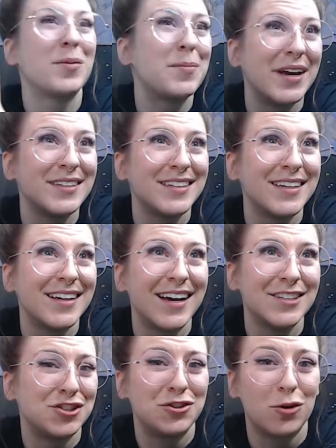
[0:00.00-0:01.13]
I painting?
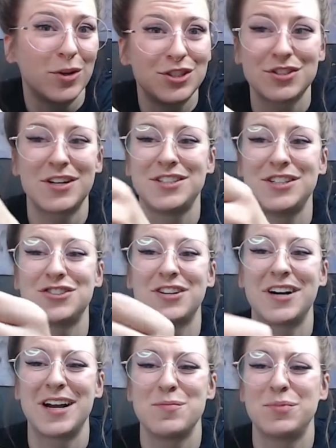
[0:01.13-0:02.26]
She told me she's not a teacher
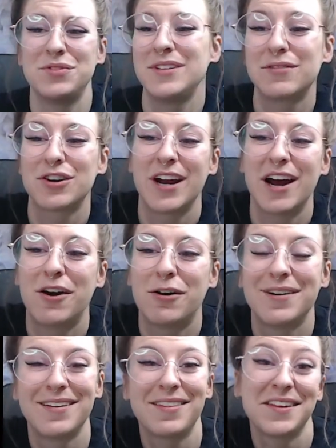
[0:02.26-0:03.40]
and I believe her now.
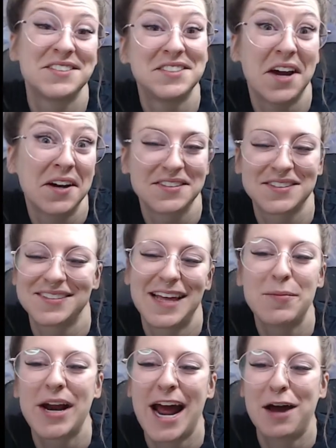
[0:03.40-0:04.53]
This sucks. That
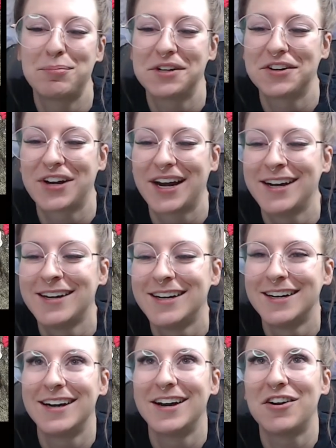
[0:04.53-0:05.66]
might happen, okay?
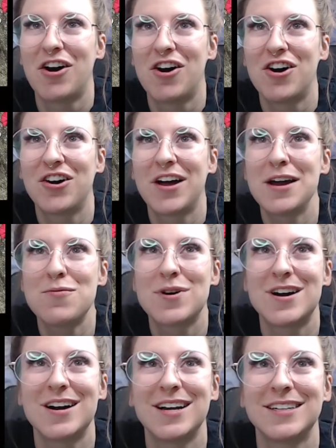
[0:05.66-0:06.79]
And all I
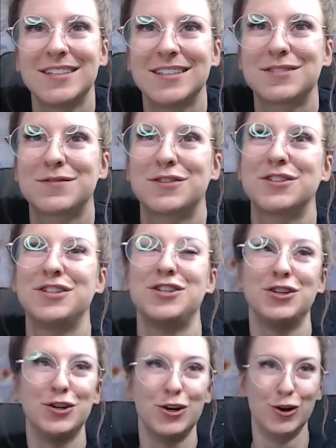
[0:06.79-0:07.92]
want is for
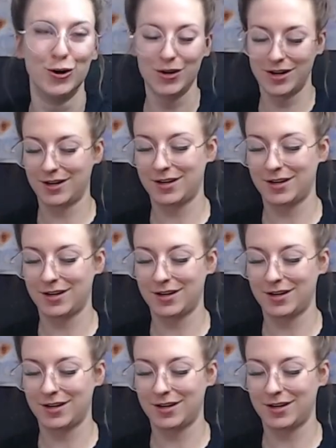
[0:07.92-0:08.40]
you